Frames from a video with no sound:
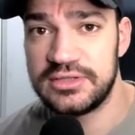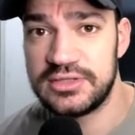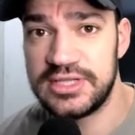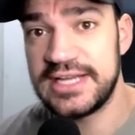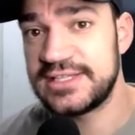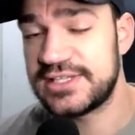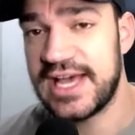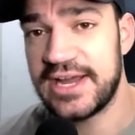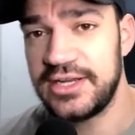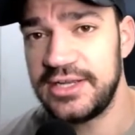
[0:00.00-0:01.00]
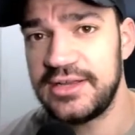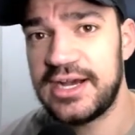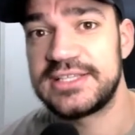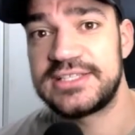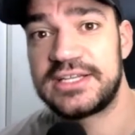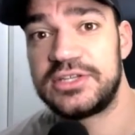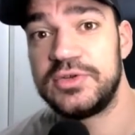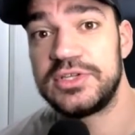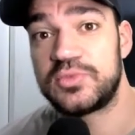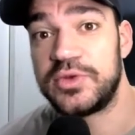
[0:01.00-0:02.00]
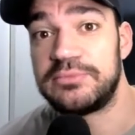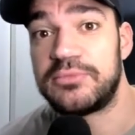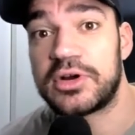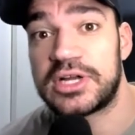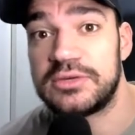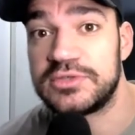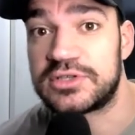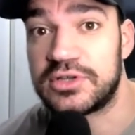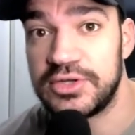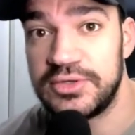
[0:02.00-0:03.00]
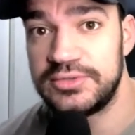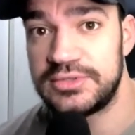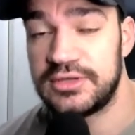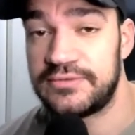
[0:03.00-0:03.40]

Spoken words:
Today's a Saturday. I decided to do this when the market was closed